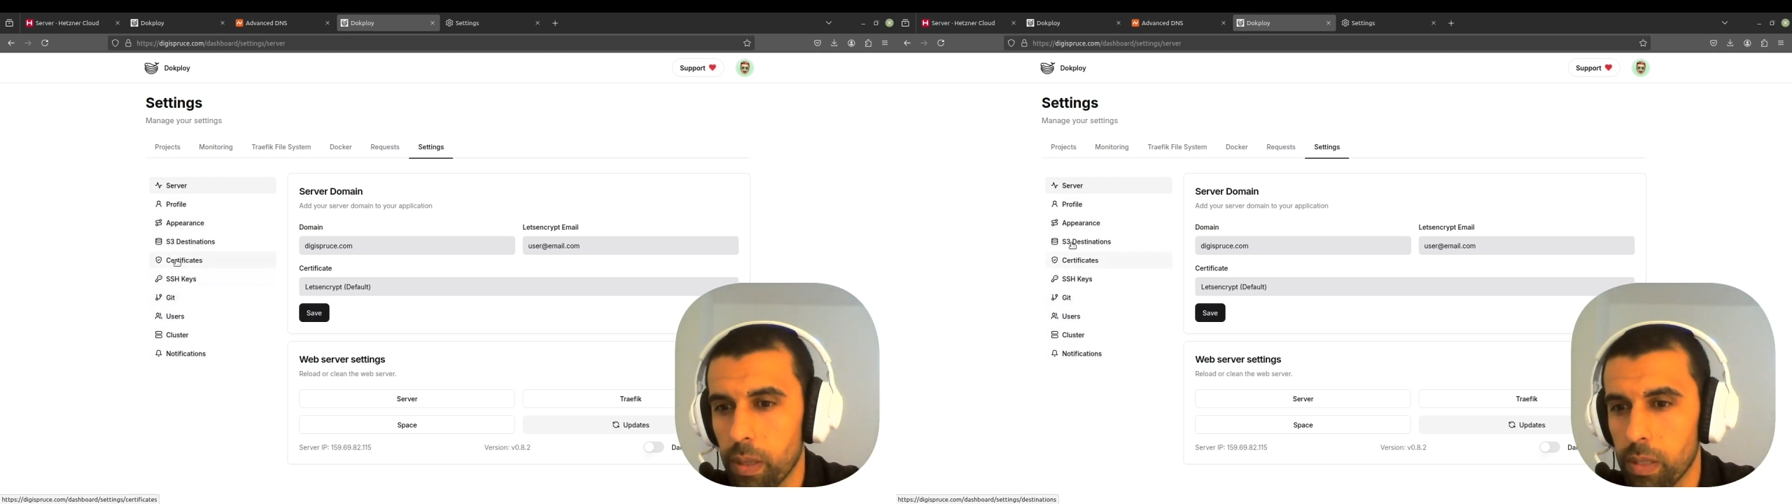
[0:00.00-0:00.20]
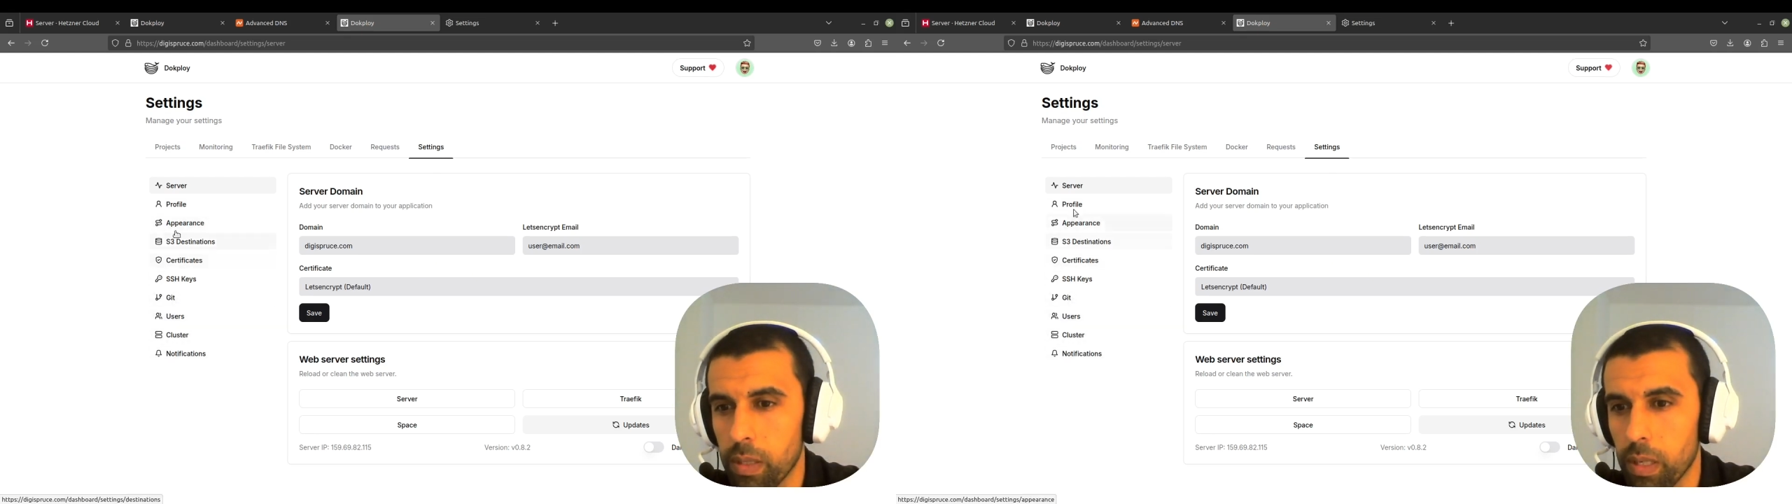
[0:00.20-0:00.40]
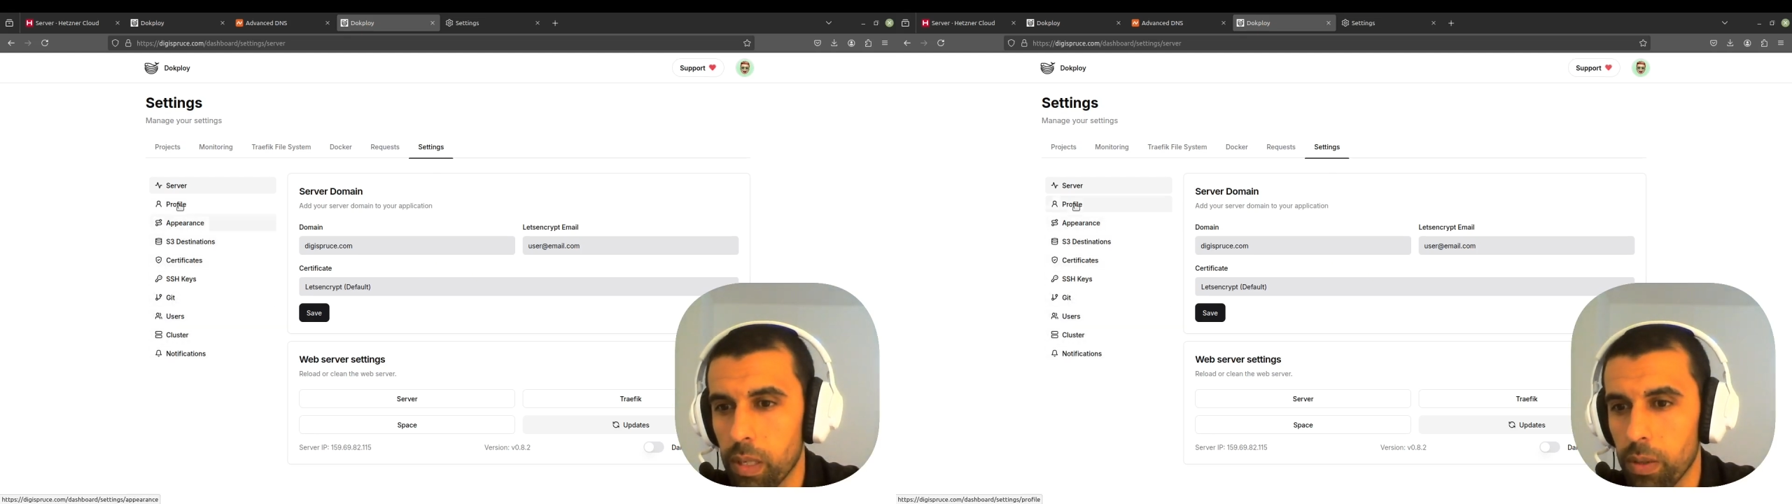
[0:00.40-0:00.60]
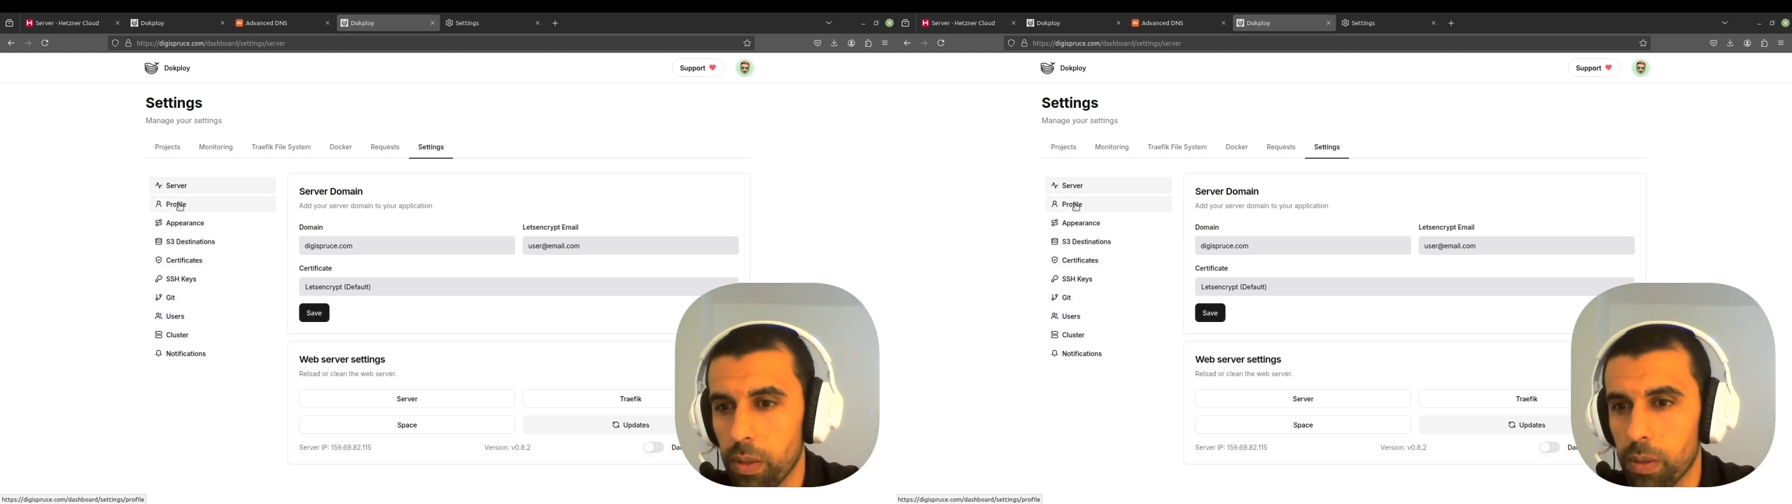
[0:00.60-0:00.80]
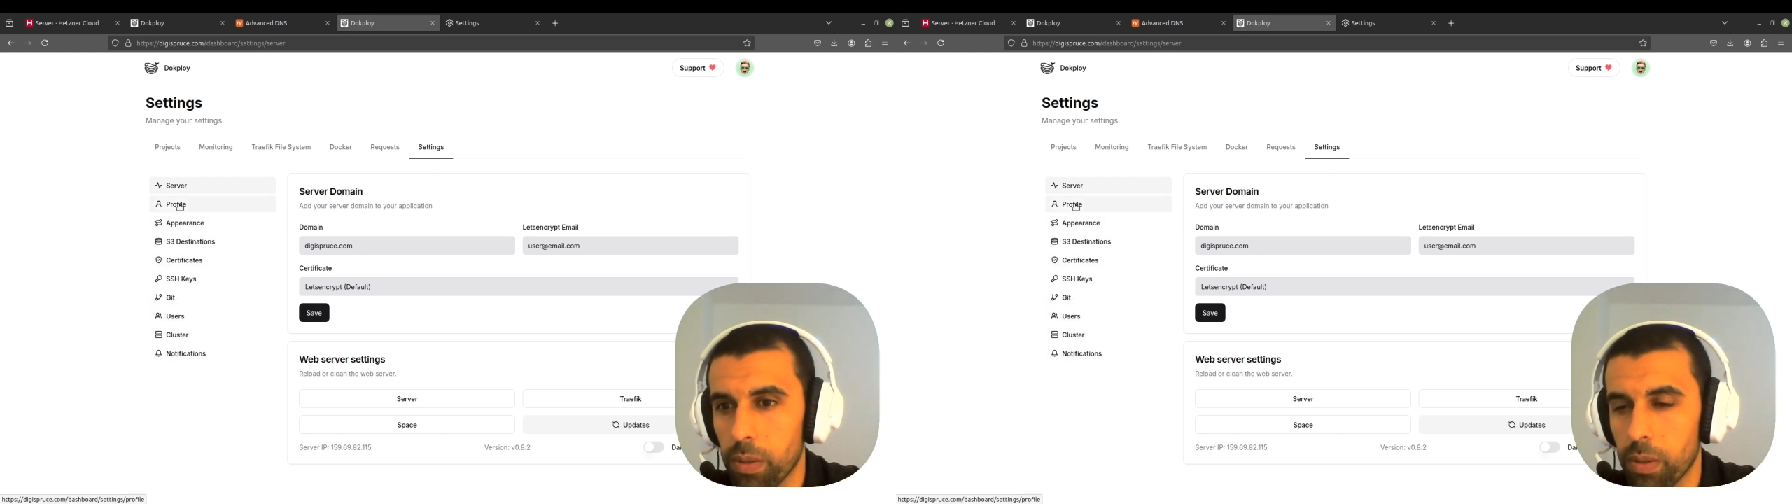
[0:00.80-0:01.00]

Let's see here,